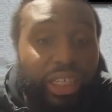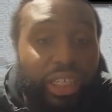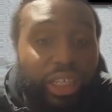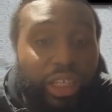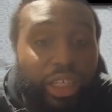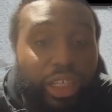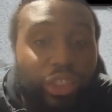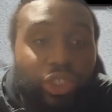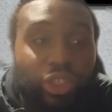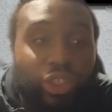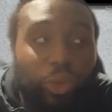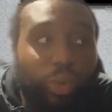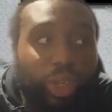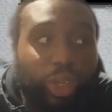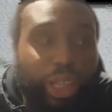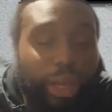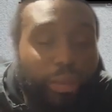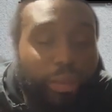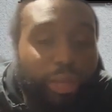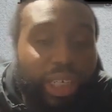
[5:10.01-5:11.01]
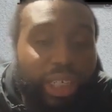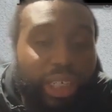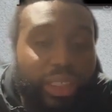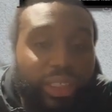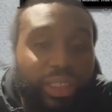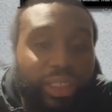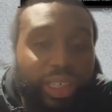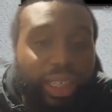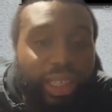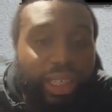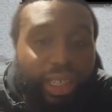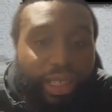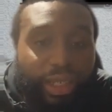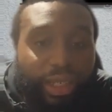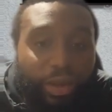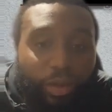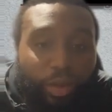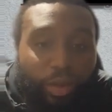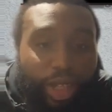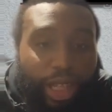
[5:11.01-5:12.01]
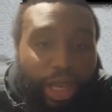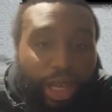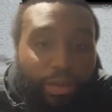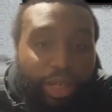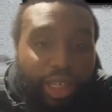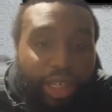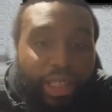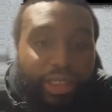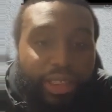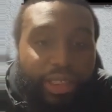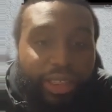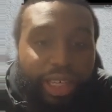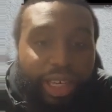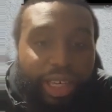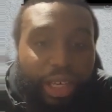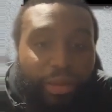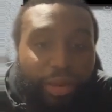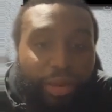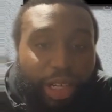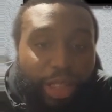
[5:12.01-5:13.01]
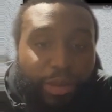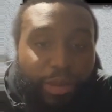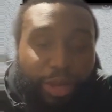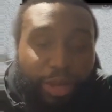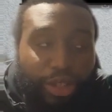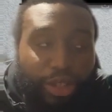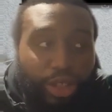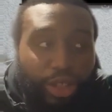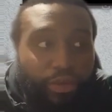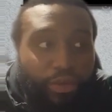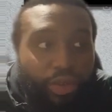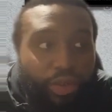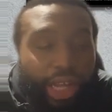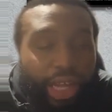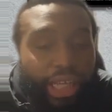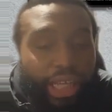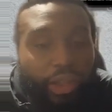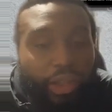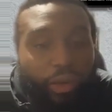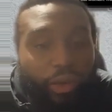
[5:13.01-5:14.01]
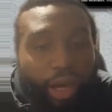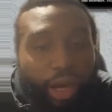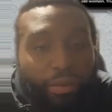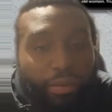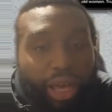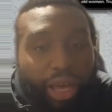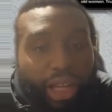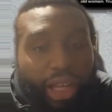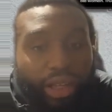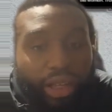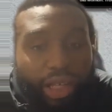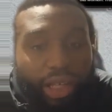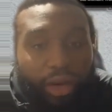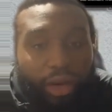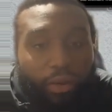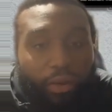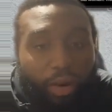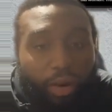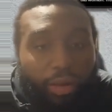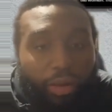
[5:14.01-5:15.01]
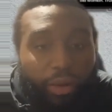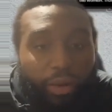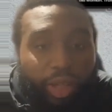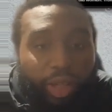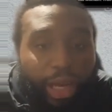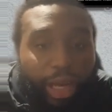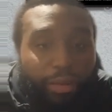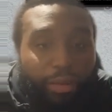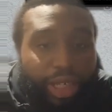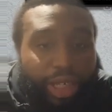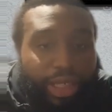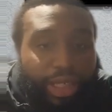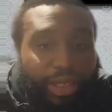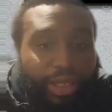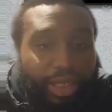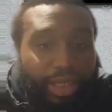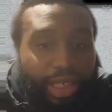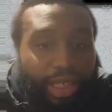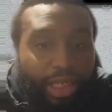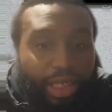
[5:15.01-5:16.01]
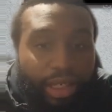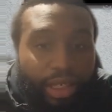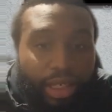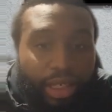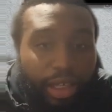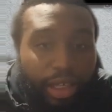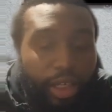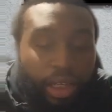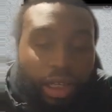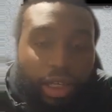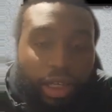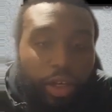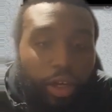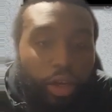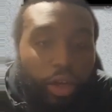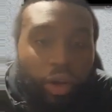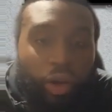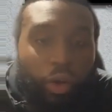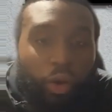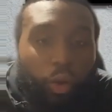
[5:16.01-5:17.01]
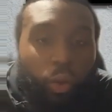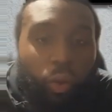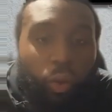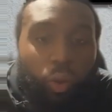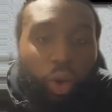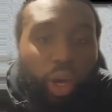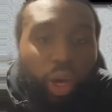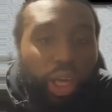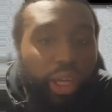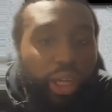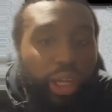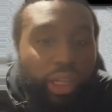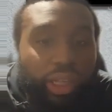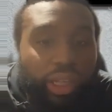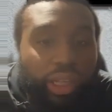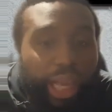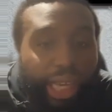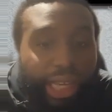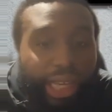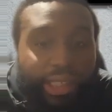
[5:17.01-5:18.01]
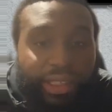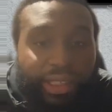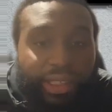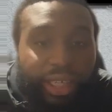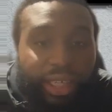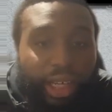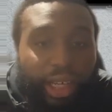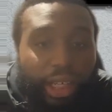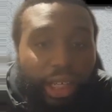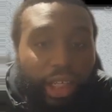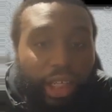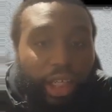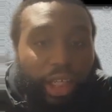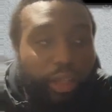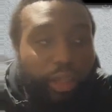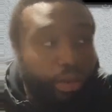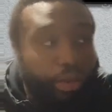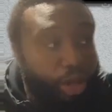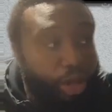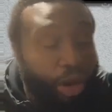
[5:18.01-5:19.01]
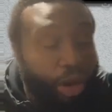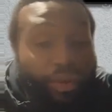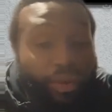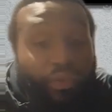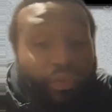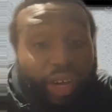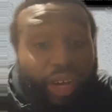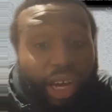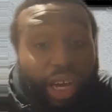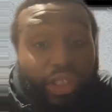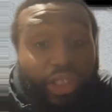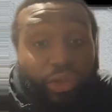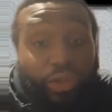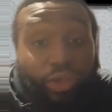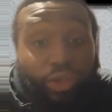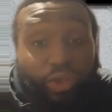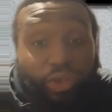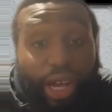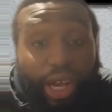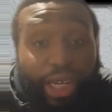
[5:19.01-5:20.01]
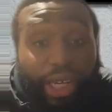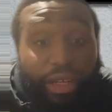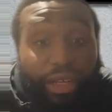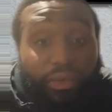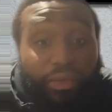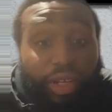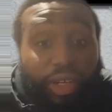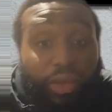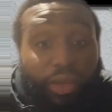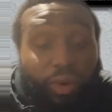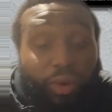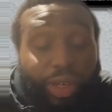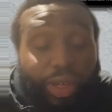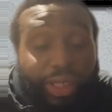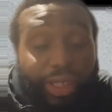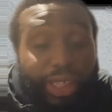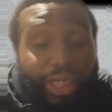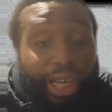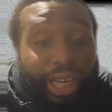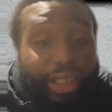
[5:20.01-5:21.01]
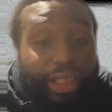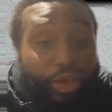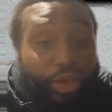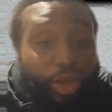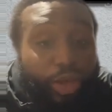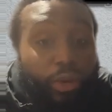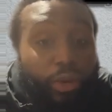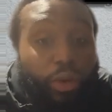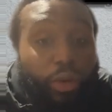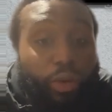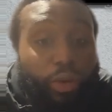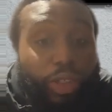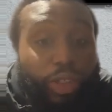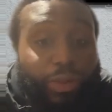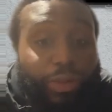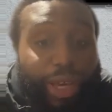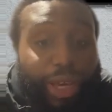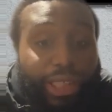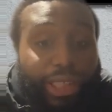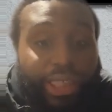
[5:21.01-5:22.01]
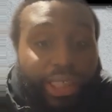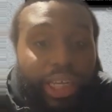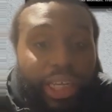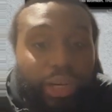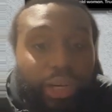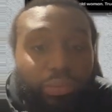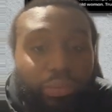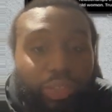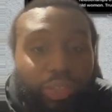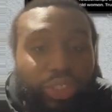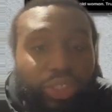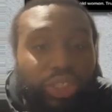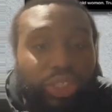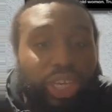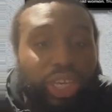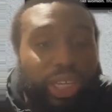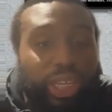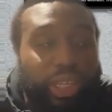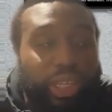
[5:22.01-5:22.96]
So with that being said, but especially for like the way men look at women, with that being said, what like I said, if he finds you attractive and he wants to date you, he will respect it and appreciate it.